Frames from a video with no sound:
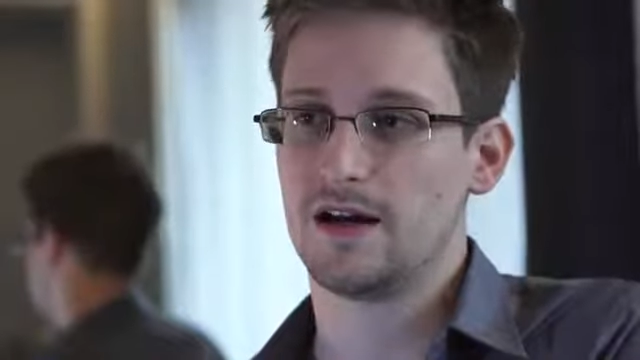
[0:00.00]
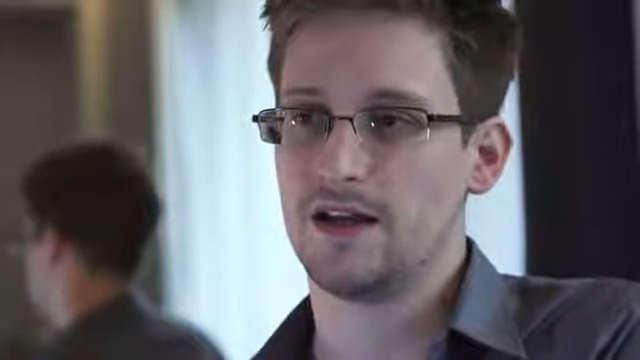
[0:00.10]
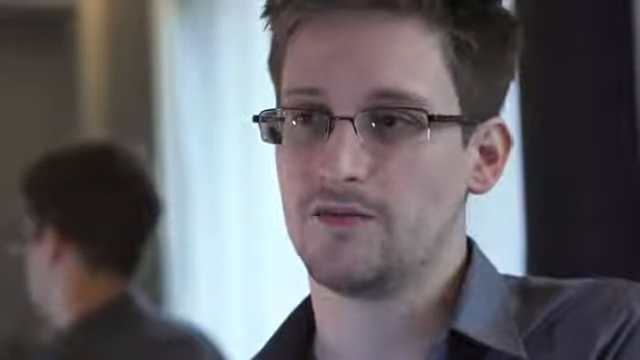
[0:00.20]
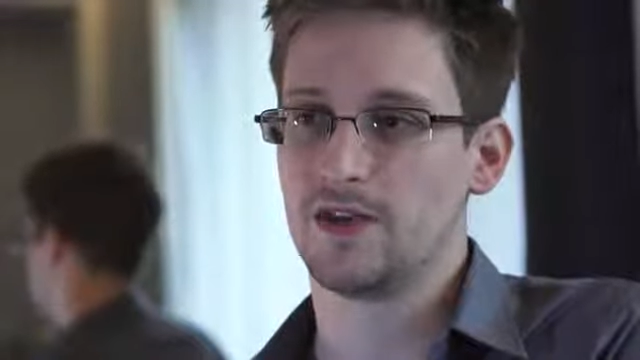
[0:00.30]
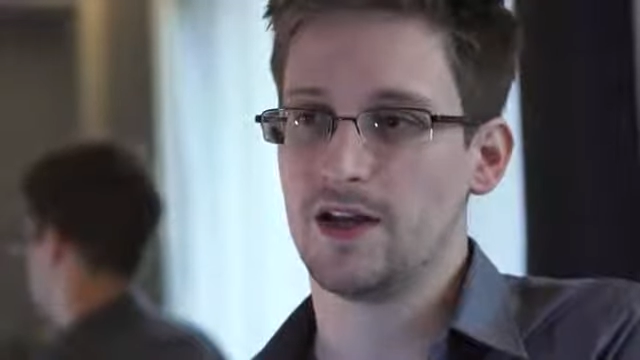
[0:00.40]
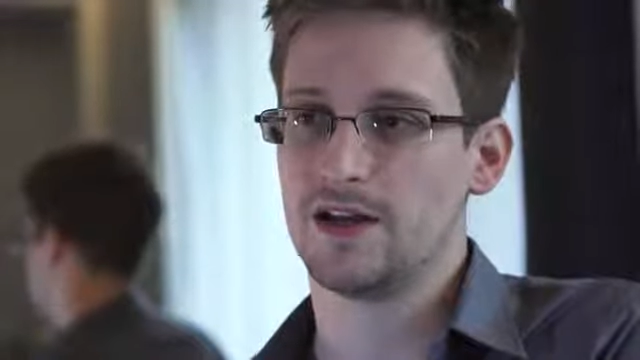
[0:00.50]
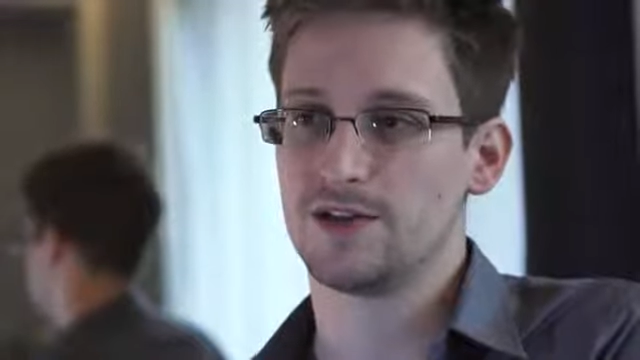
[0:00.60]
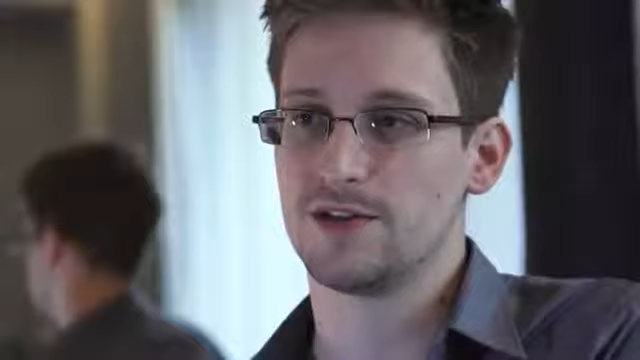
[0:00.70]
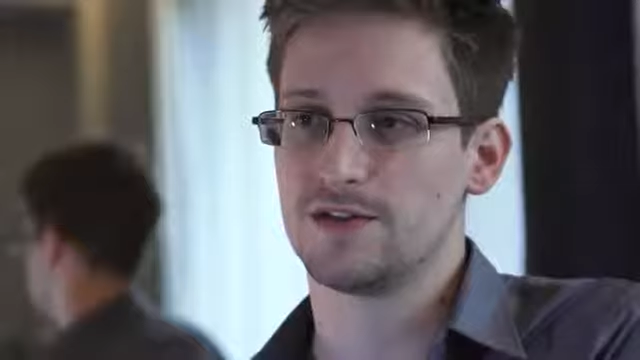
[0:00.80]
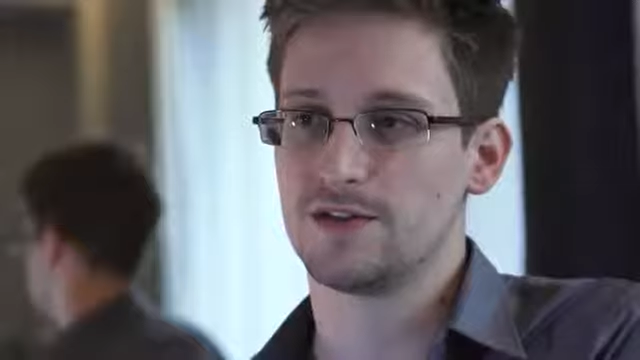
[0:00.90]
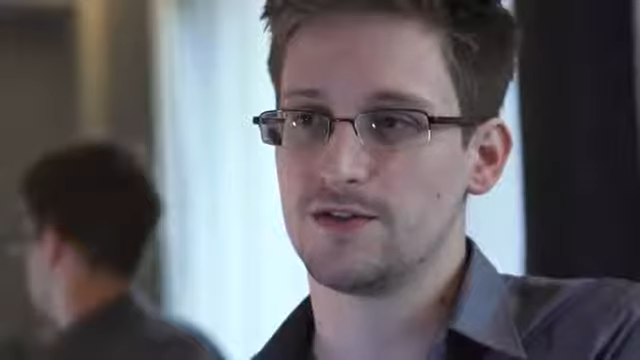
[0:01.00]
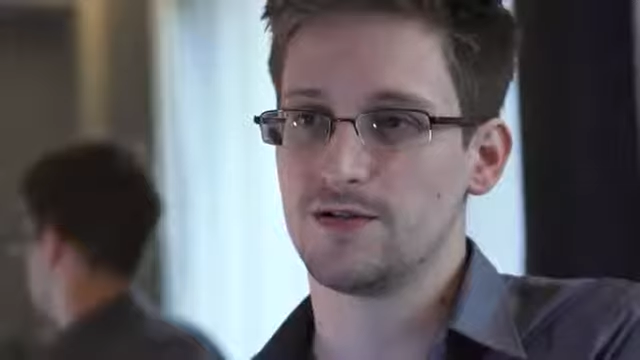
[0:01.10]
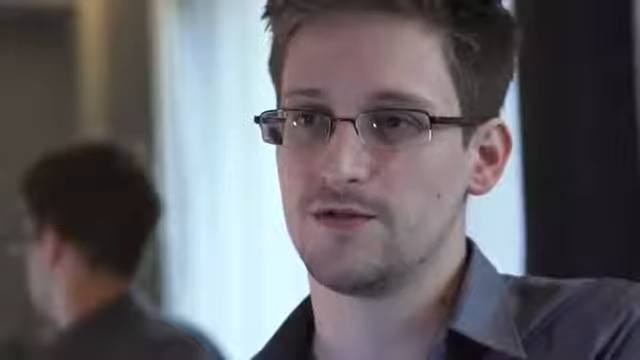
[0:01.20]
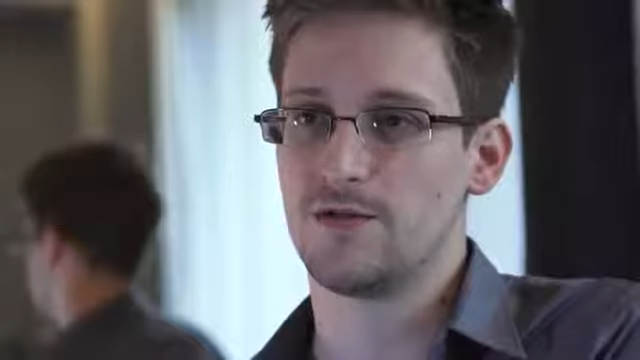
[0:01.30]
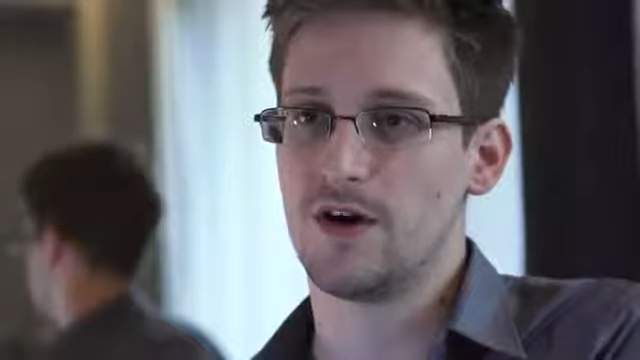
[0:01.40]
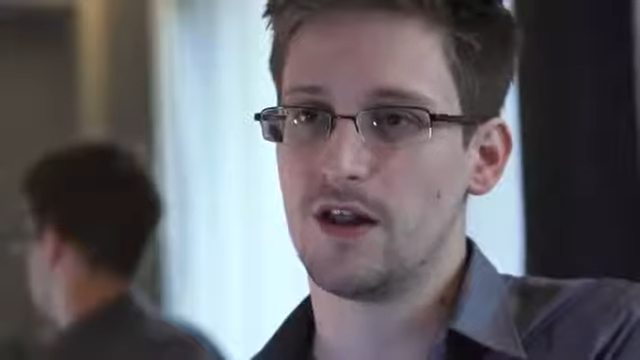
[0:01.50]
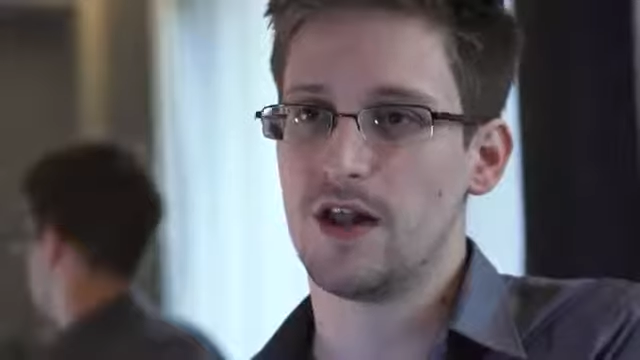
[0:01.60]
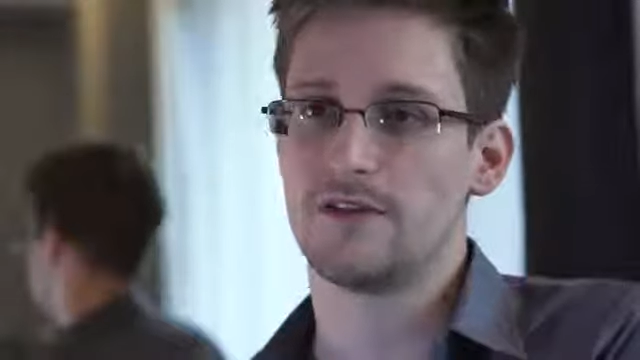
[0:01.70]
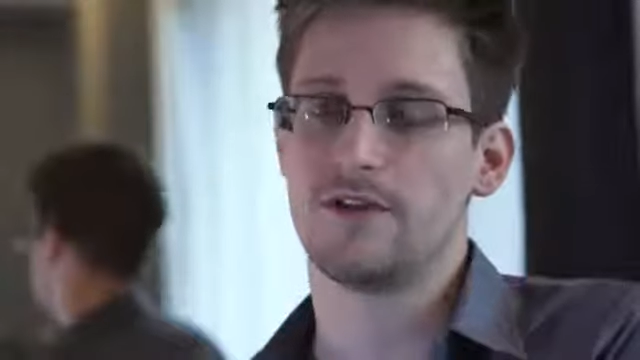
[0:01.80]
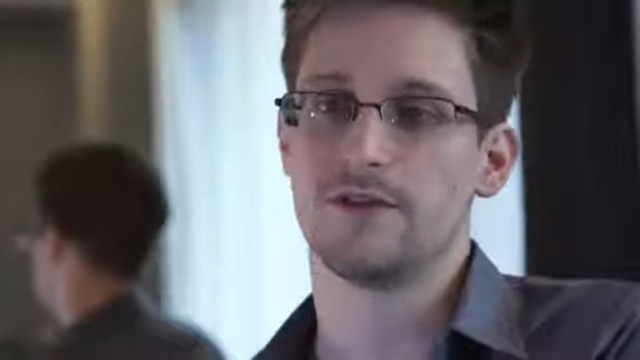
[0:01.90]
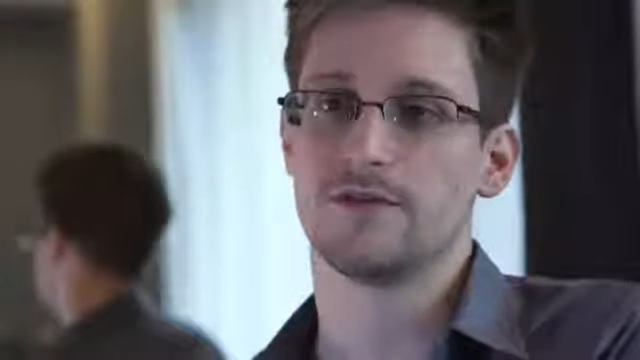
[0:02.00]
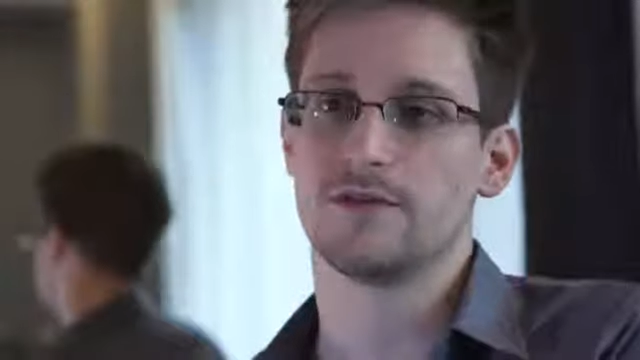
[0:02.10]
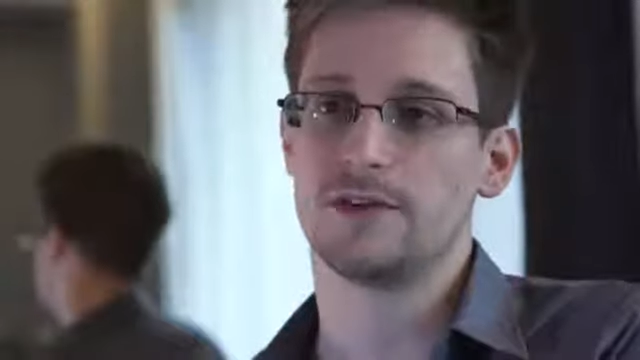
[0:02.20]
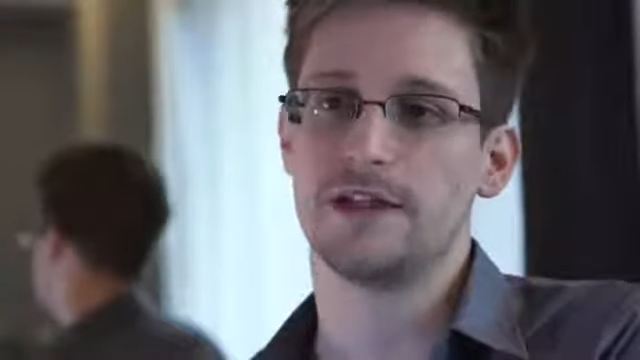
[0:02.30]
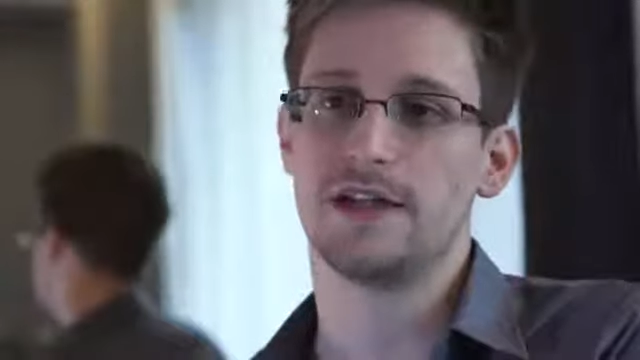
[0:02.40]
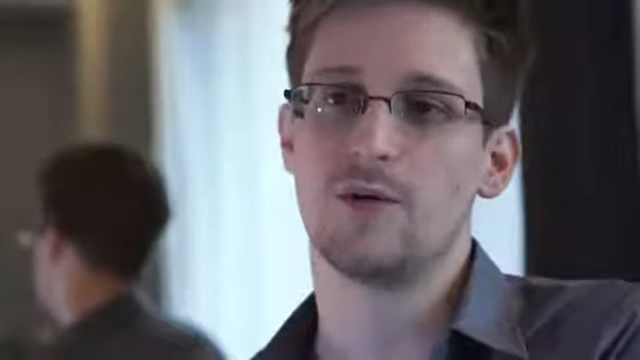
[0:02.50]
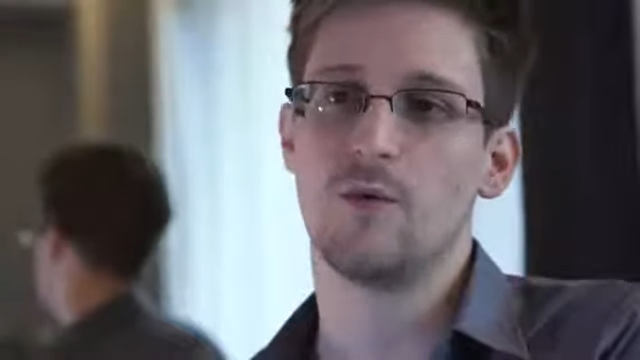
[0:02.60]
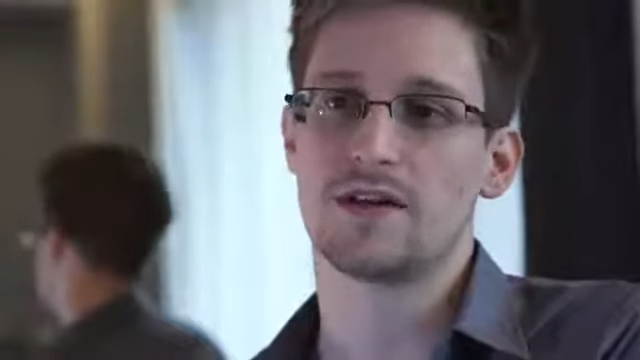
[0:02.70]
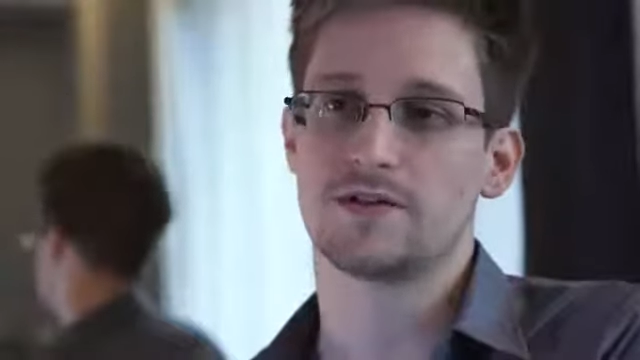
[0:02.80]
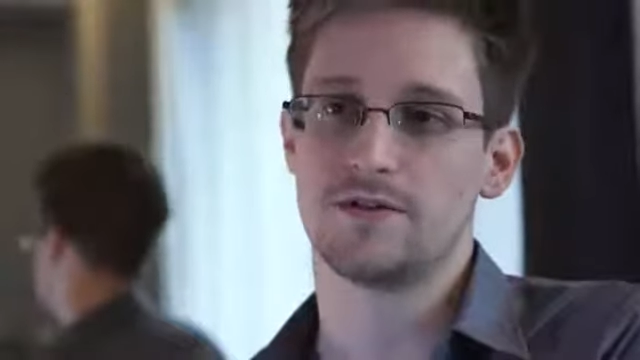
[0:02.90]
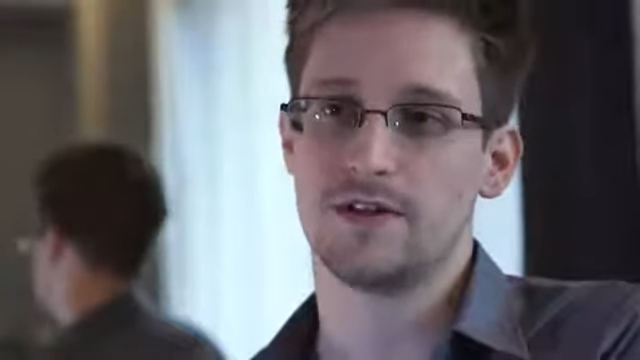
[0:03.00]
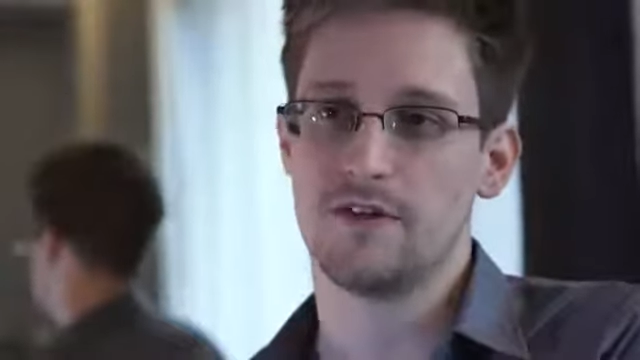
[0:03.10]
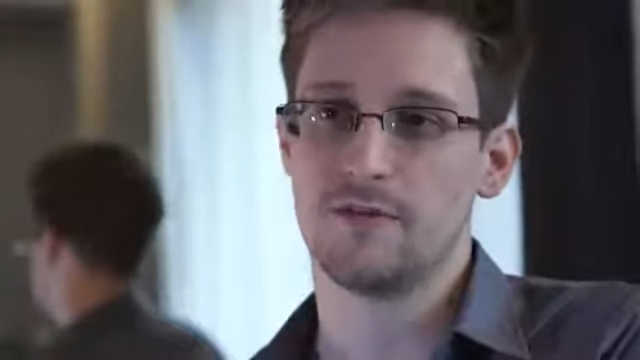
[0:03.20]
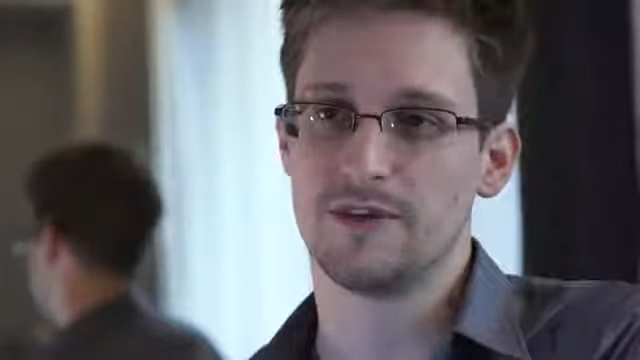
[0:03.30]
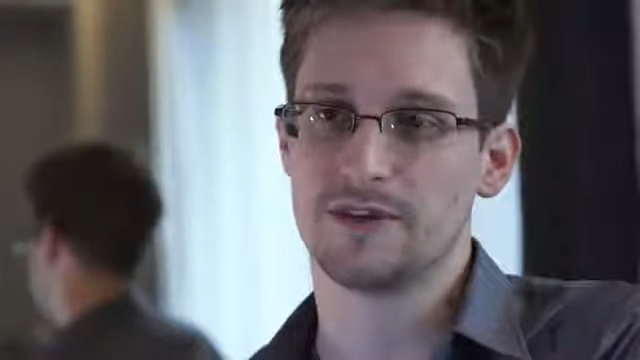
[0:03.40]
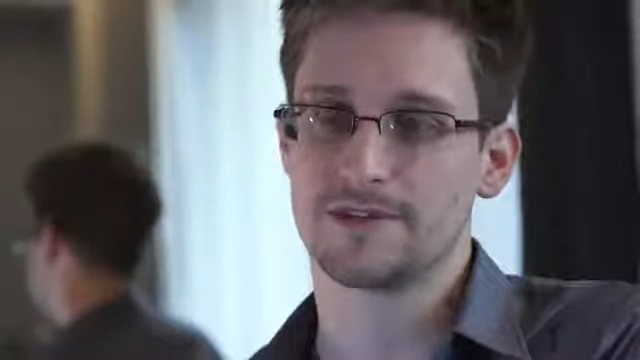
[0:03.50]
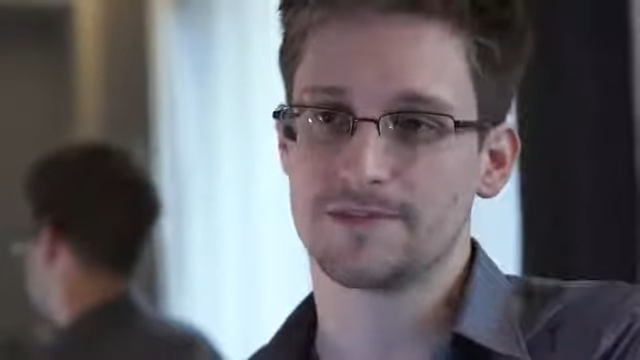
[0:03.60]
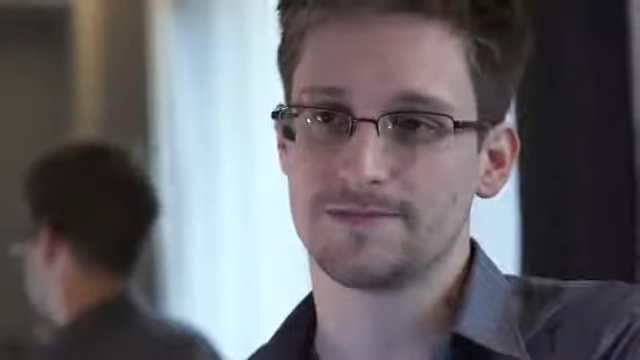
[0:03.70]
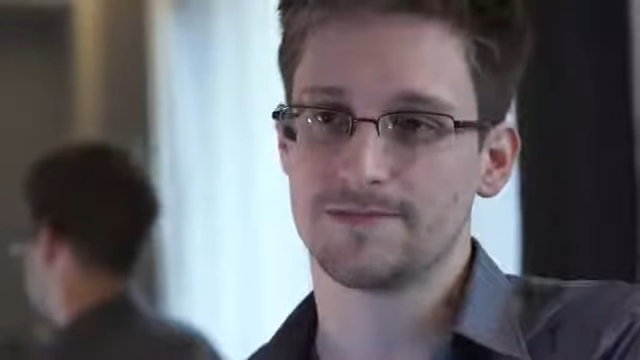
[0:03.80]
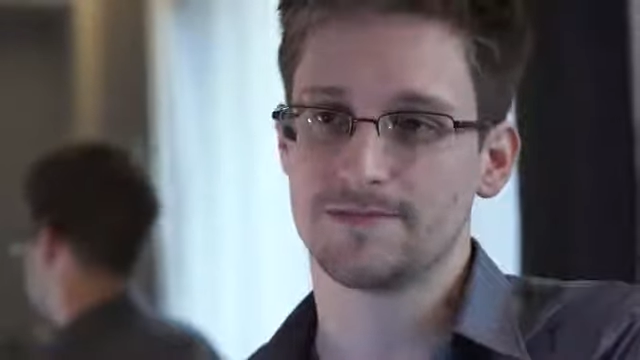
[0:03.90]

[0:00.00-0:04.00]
in relation to a lot of other leading Western governments.